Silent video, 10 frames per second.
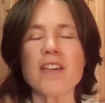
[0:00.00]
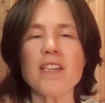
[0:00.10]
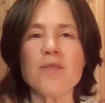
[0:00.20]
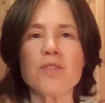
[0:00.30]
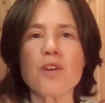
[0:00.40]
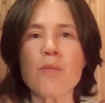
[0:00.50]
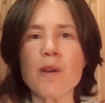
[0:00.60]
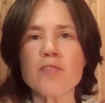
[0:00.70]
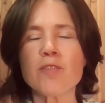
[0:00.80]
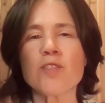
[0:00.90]
thank you so
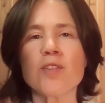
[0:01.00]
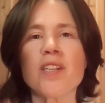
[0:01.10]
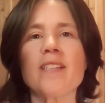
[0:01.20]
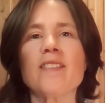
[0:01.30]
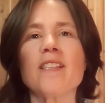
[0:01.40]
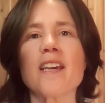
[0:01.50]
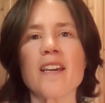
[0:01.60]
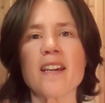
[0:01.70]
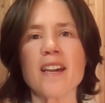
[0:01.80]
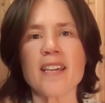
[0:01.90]
much for joining
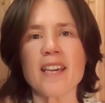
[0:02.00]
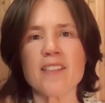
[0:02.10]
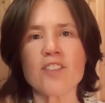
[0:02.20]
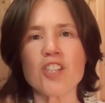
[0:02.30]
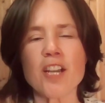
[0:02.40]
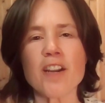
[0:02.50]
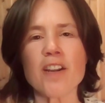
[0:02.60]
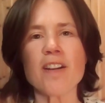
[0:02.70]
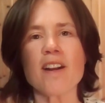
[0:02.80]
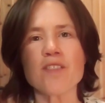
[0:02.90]
today. Again,
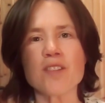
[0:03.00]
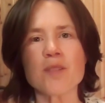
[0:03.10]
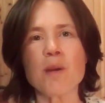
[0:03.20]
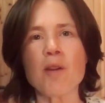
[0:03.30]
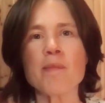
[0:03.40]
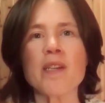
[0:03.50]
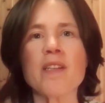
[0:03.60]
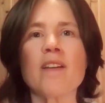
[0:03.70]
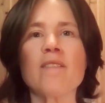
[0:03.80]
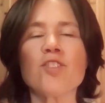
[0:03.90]
chair of the
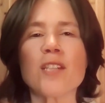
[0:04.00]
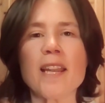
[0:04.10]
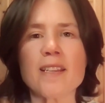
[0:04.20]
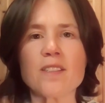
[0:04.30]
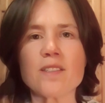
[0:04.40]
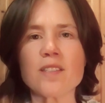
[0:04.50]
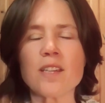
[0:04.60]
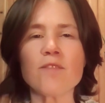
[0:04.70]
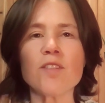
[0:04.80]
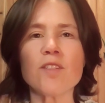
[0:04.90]
Department of Genetics at
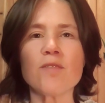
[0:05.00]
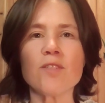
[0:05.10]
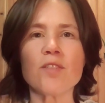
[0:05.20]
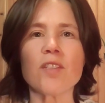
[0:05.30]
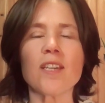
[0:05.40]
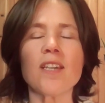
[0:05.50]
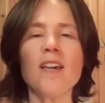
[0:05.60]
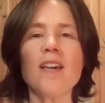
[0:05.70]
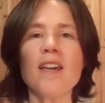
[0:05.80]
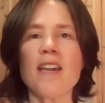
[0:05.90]
Stanford University
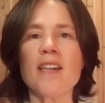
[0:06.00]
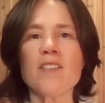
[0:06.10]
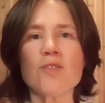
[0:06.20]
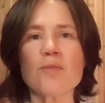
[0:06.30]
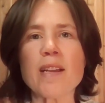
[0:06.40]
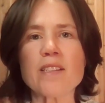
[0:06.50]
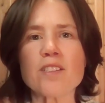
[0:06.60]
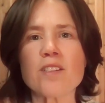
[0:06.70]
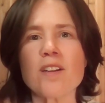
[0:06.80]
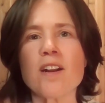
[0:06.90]
and
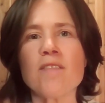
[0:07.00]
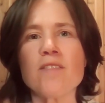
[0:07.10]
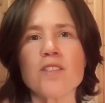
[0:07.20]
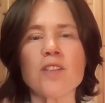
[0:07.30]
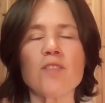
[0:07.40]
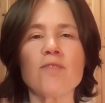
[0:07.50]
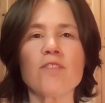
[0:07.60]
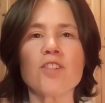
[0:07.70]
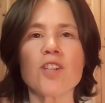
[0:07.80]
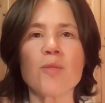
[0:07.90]
director of the Center
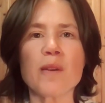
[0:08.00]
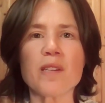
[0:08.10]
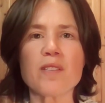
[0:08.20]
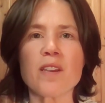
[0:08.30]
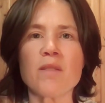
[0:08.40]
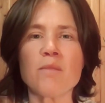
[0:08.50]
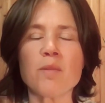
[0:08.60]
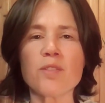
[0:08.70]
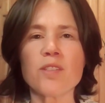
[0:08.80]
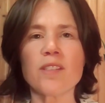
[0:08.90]
for Genomics and
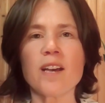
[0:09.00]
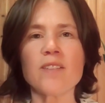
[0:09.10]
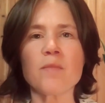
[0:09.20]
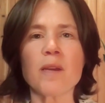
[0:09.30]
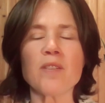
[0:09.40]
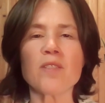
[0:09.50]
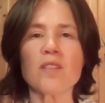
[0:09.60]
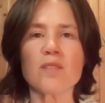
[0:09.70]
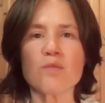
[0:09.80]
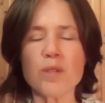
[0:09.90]
Personalized
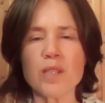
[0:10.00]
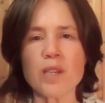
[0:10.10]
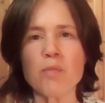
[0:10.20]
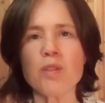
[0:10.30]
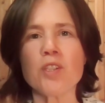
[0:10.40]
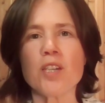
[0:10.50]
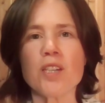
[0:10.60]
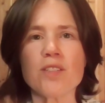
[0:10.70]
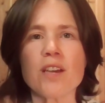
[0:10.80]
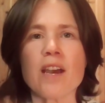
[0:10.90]
Medicine. Really appreciate your